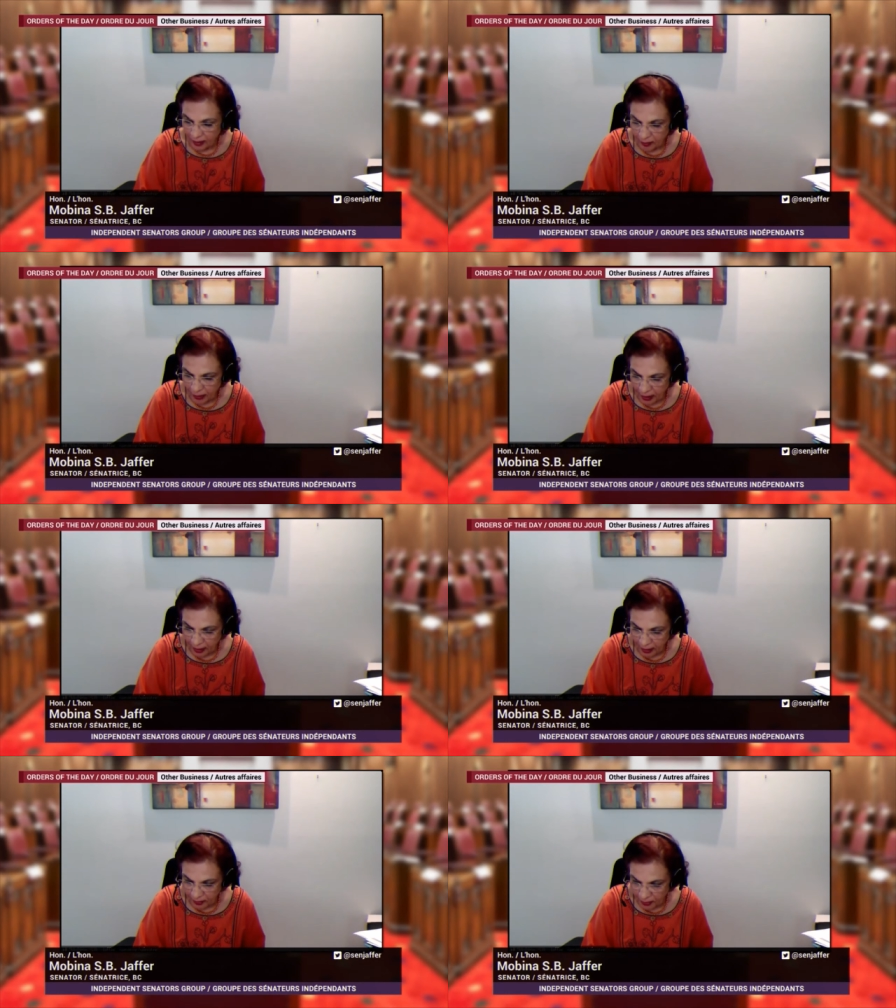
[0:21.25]

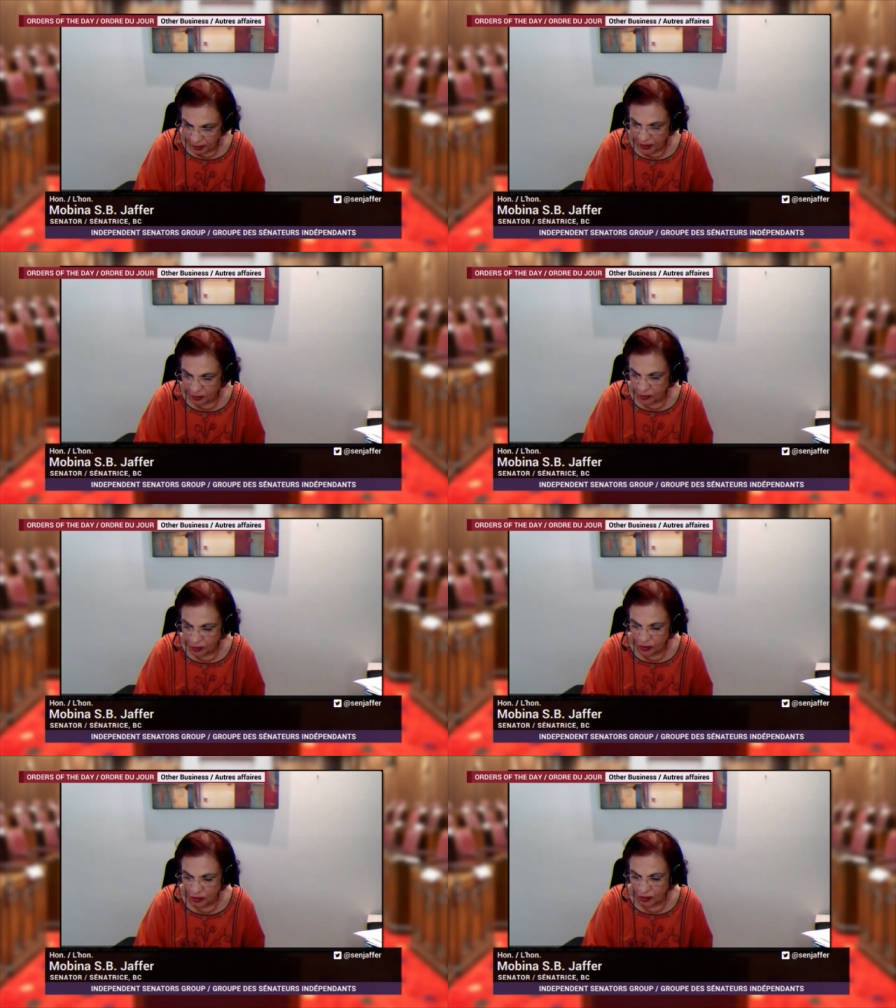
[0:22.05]
uh,
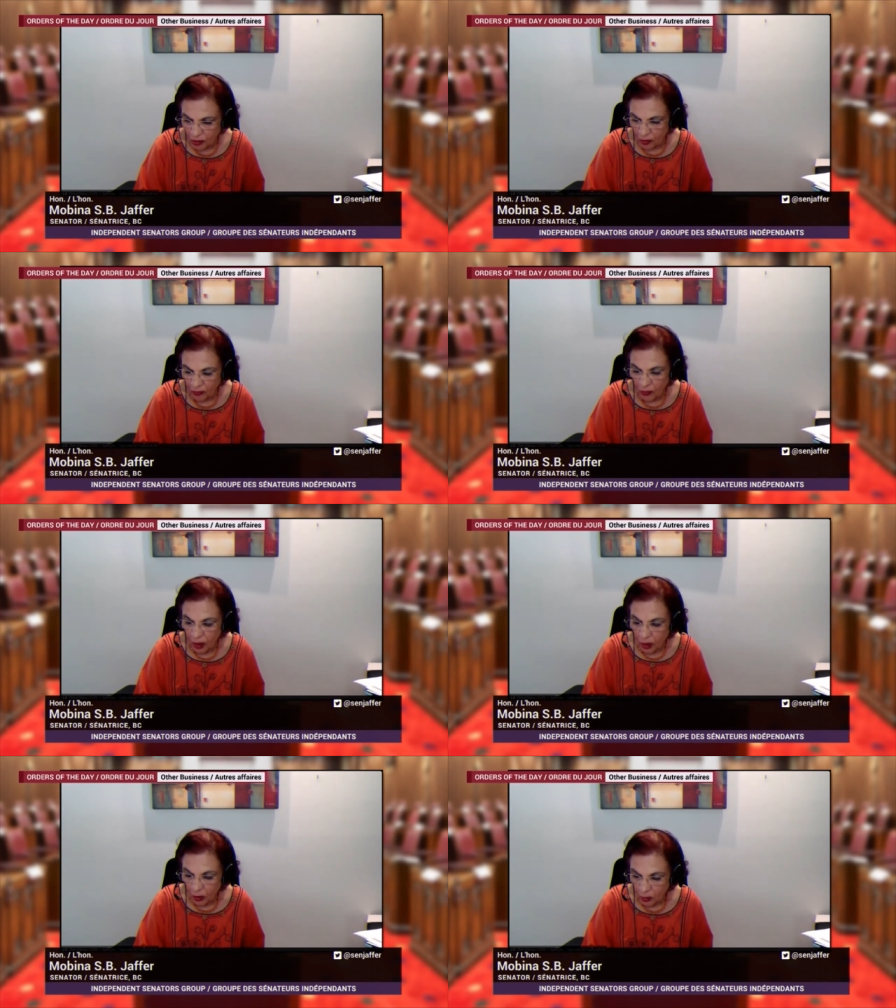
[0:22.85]
persecution of
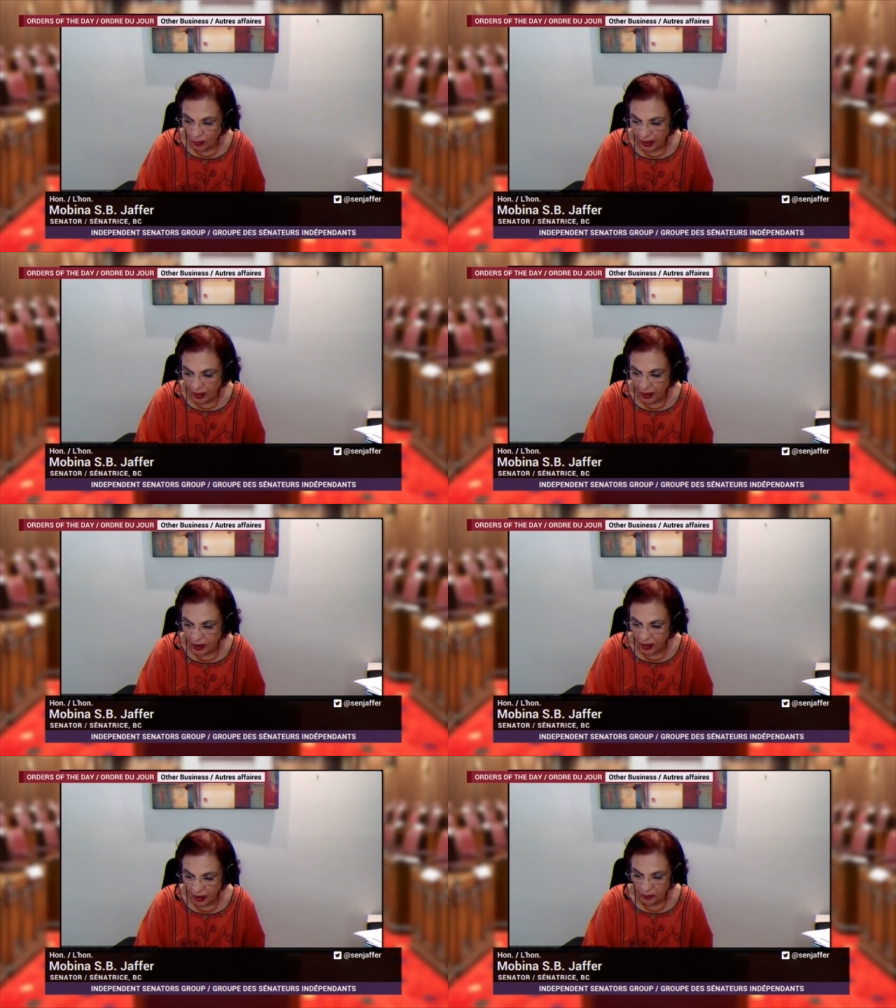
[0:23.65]

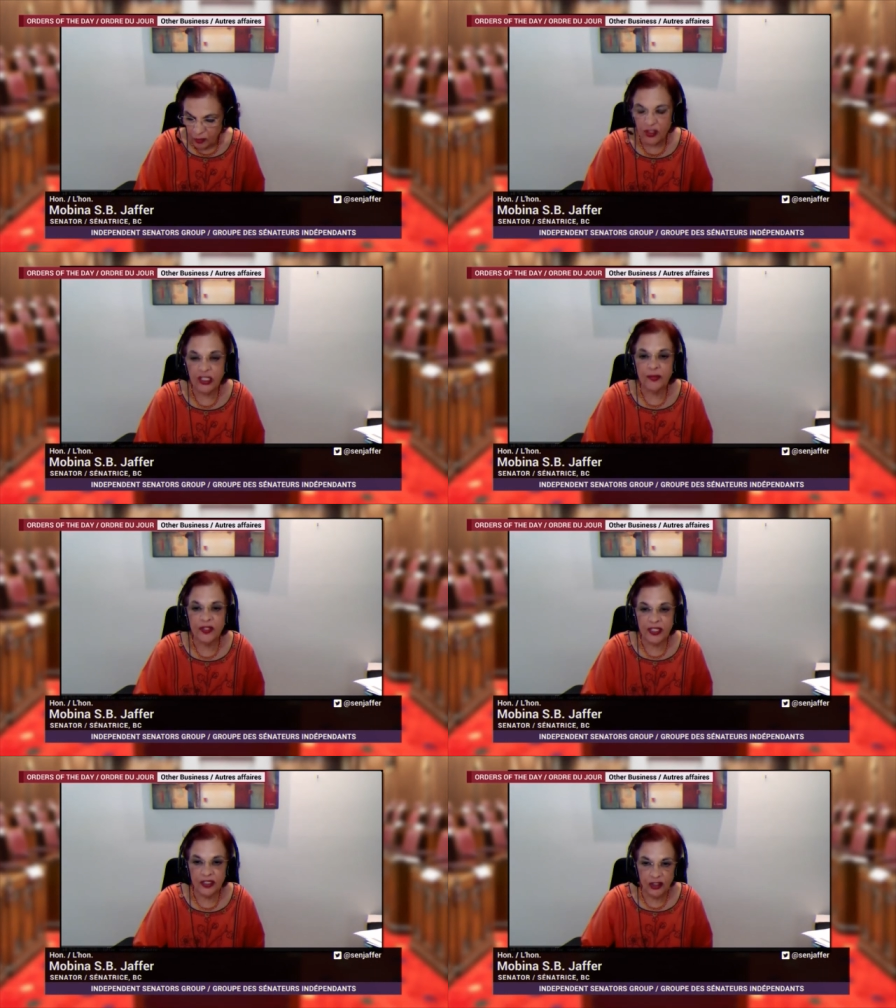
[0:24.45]
Uyghur Muslims
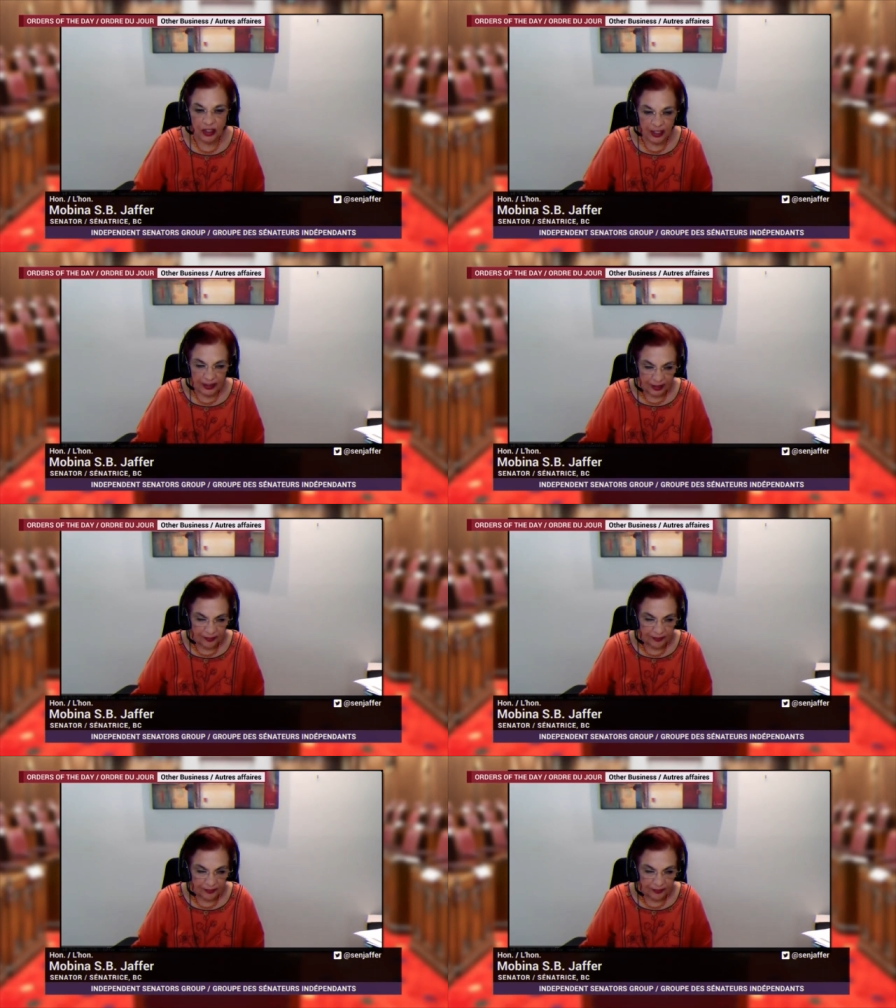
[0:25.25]
in China.